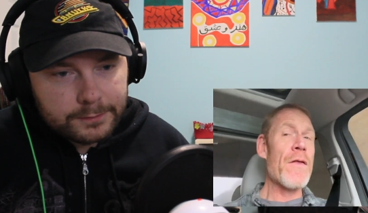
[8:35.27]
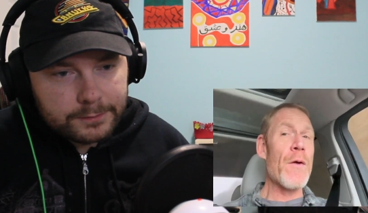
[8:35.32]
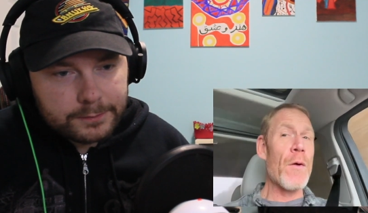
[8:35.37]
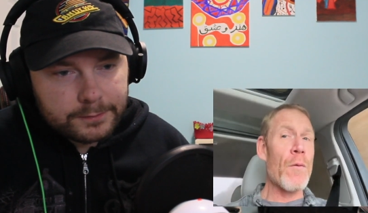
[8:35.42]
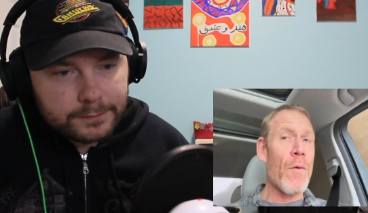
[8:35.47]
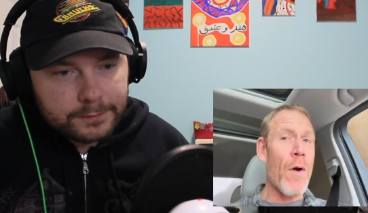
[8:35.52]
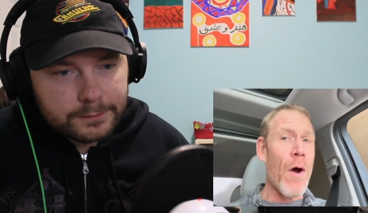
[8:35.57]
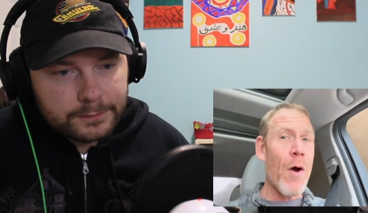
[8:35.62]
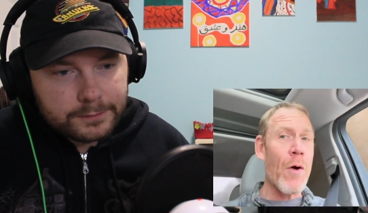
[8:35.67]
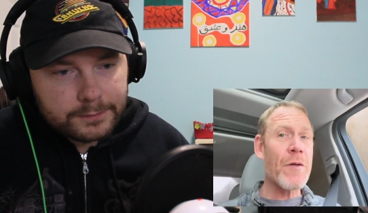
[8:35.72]
Speaker 1: The
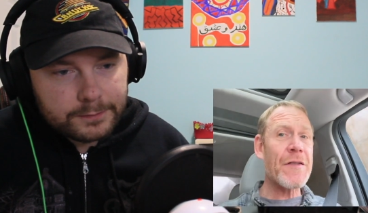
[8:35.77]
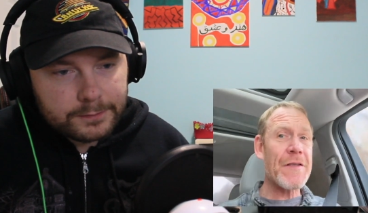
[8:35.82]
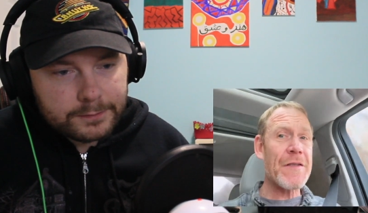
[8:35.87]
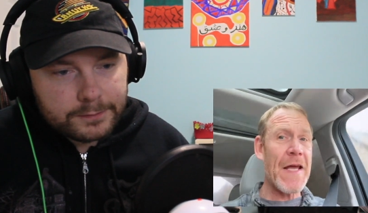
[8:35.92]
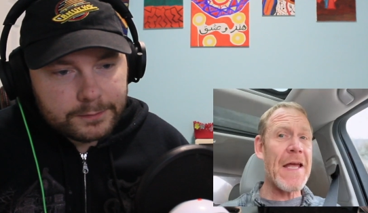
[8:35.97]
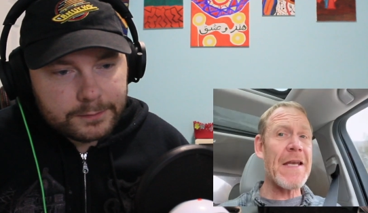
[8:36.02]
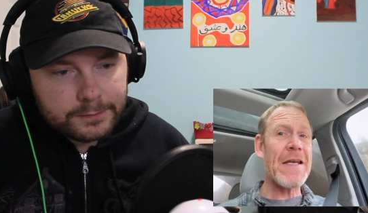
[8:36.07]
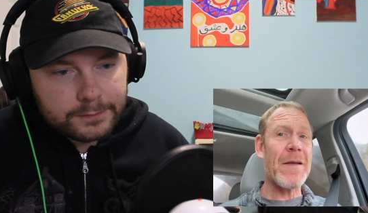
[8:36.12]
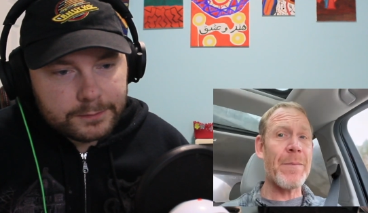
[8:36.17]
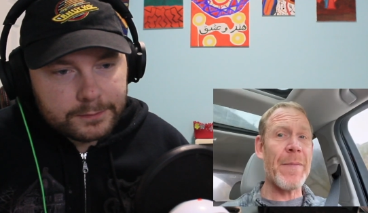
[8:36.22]
roads
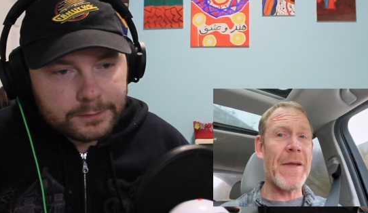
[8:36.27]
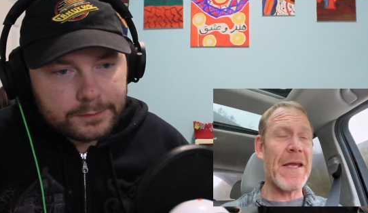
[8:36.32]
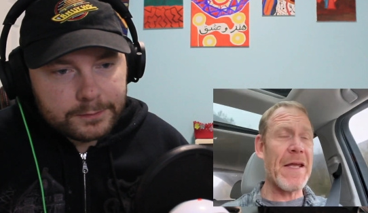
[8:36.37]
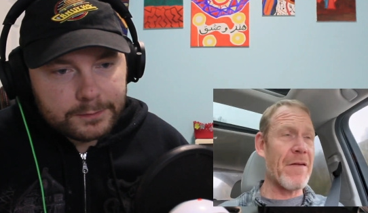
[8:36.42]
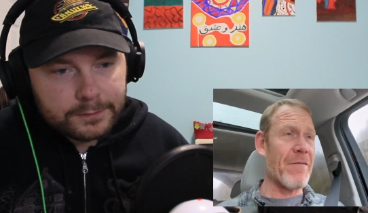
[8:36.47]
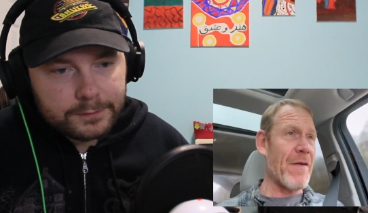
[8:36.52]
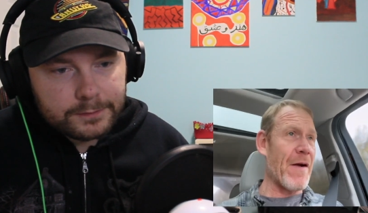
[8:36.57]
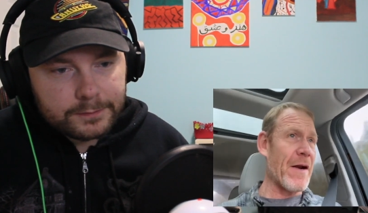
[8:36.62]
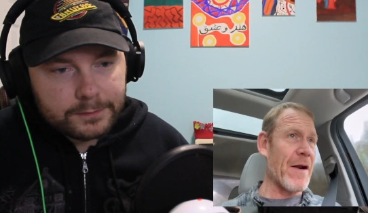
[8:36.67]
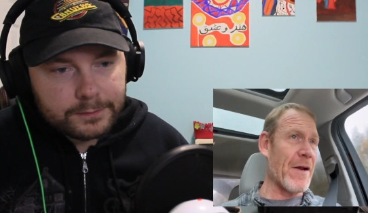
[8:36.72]
tend to be
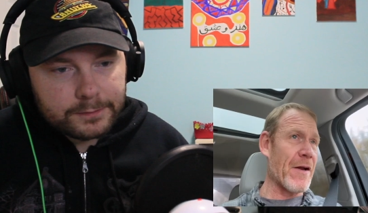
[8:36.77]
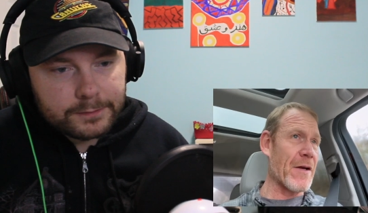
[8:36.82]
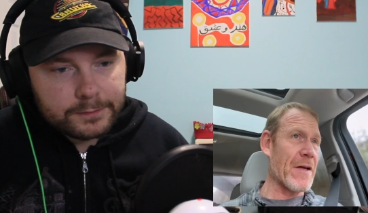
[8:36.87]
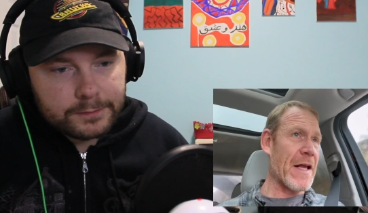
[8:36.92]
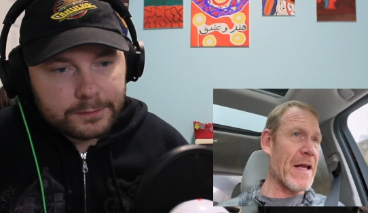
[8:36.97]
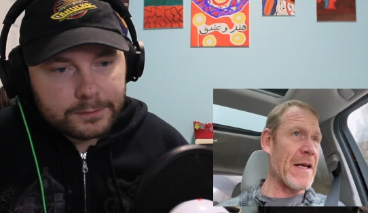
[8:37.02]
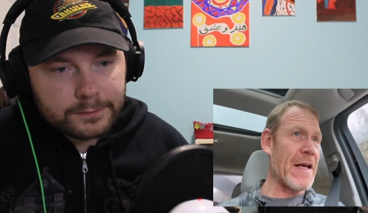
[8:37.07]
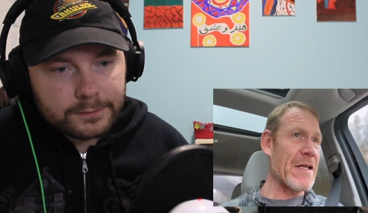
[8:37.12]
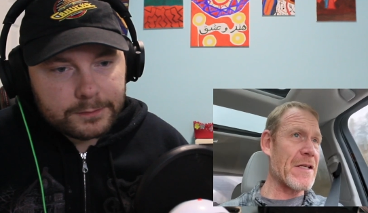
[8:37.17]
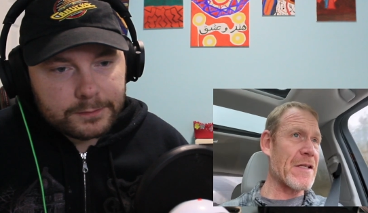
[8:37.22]
in very
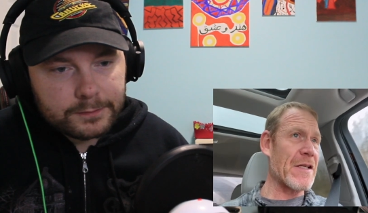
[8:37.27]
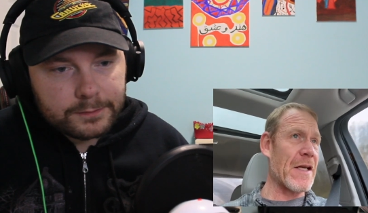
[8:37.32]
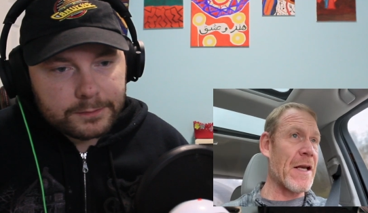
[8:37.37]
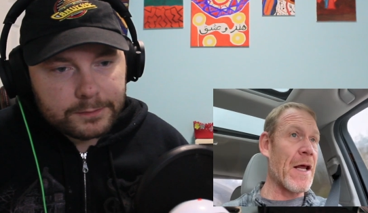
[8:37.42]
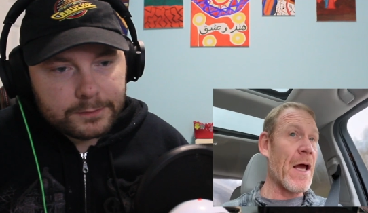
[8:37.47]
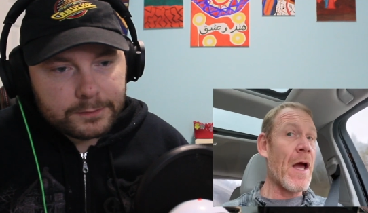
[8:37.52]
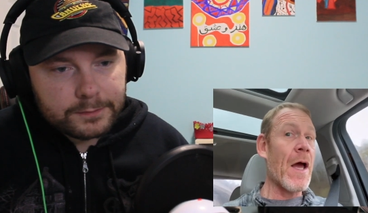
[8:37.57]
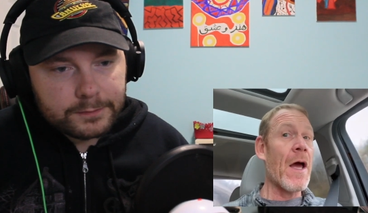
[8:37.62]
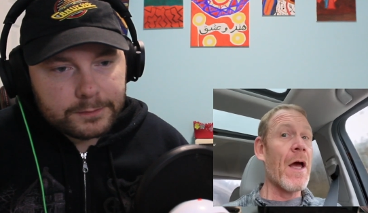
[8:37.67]
good condition.